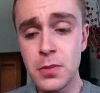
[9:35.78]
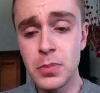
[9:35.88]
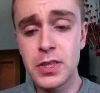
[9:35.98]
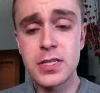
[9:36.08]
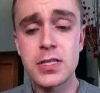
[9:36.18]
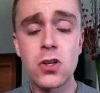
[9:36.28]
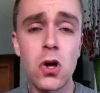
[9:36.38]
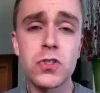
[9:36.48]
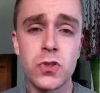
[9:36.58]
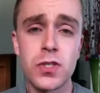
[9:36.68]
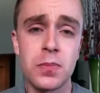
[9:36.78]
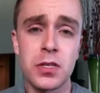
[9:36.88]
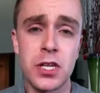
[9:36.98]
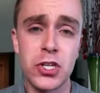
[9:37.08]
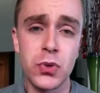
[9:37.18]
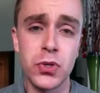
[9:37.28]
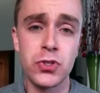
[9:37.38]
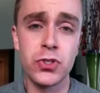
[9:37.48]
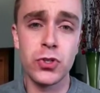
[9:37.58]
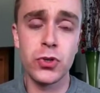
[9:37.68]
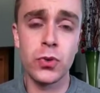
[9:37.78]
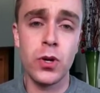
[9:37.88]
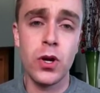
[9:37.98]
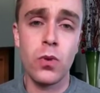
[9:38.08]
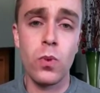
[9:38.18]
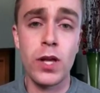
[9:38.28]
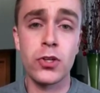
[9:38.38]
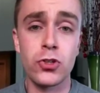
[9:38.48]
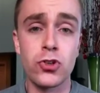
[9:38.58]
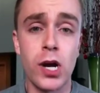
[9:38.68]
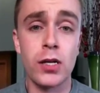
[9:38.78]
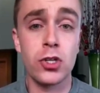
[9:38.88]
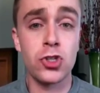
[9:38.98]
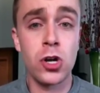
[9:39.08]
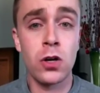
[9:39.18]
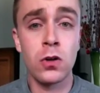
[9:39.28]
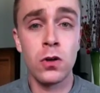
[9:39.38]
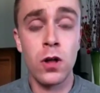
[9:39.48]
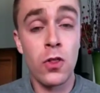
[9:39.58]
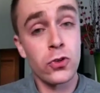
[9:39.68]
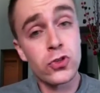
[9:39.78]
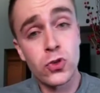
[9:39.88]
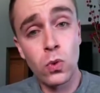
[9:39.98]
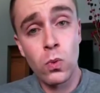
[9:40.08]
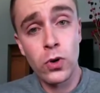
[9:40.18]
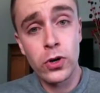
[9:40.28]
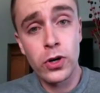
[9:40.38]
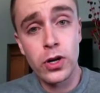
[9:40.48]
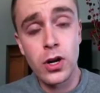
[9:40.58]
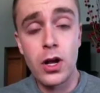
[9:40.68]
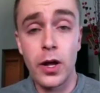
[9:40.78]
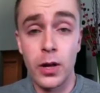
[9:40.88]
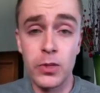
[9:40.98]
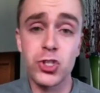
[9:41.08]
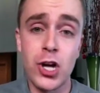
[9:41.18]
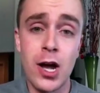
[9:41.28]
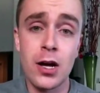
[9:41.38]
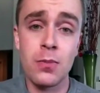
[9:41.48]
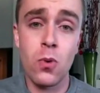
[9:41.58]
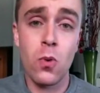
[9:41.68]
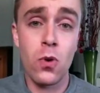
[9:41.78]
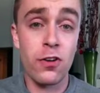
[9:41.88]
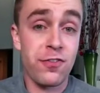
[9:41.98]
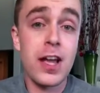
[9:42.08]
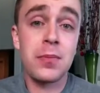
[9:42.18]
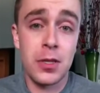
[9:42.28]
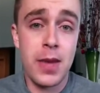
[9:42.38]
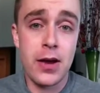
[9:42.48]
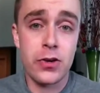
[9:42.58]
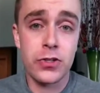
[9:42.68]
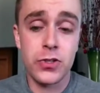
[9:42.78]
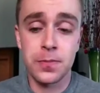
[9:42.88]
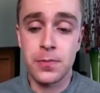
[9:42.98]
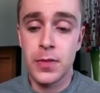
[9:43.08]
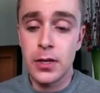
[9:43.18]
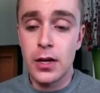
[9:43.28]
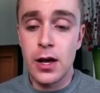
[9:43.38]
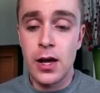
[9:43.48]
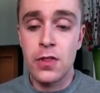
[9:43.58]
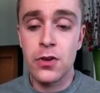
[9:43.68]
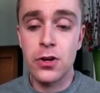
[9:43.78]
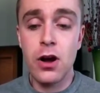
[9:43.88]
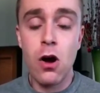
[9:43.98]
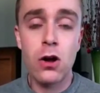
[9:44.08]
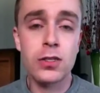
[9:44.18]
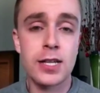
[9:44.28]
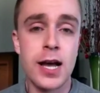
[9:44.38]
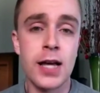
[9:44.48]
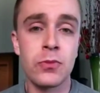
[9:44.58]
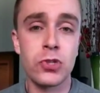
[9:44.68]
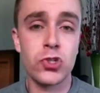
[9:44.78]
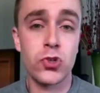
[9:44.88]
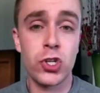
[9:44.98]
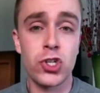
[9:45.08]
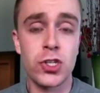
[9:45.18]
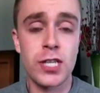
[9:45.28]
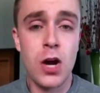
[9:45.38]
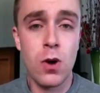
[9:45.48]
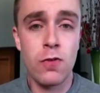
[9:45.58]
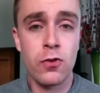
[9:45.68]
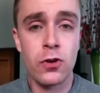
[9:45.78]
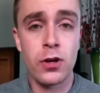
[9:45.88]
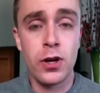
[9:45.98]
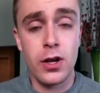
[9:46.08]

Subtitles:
But this is also something that you can do when you're trying to juggle other schoolwork, a job, or family matters. There are time restrictions, however,